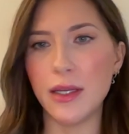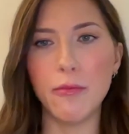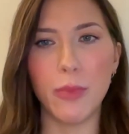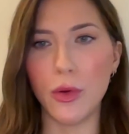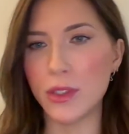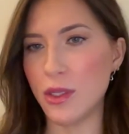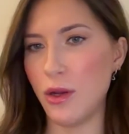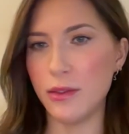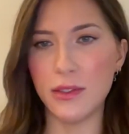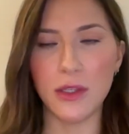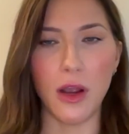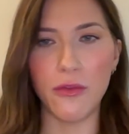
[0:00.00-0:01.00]
using
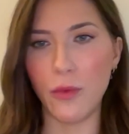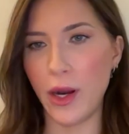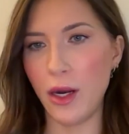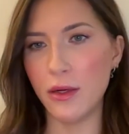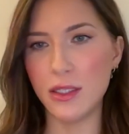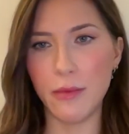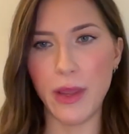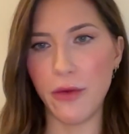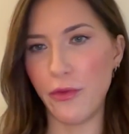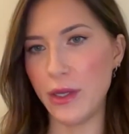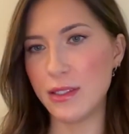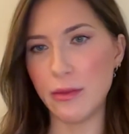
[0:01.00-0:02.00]
bolt-on software to make
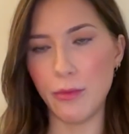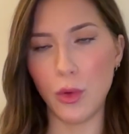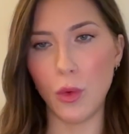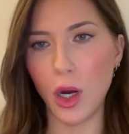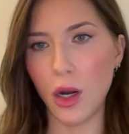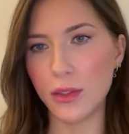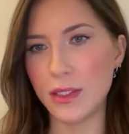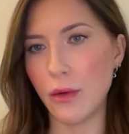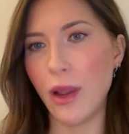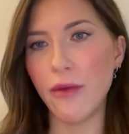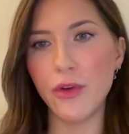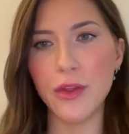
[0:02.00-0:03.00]
Freight Simple work. So
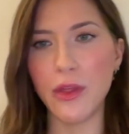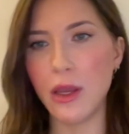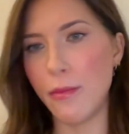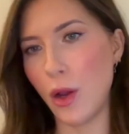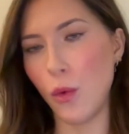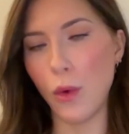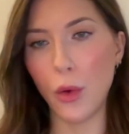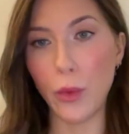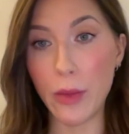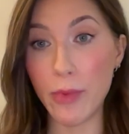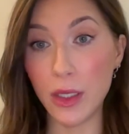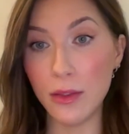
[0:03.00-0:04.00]
everything about what
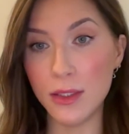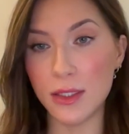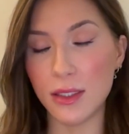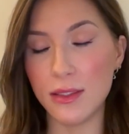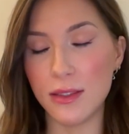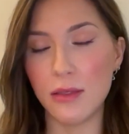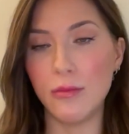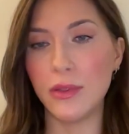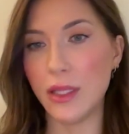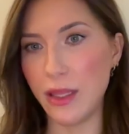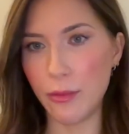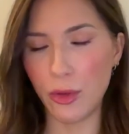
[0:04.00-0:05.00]
we built is
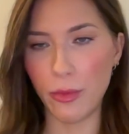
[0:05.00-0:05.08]
completely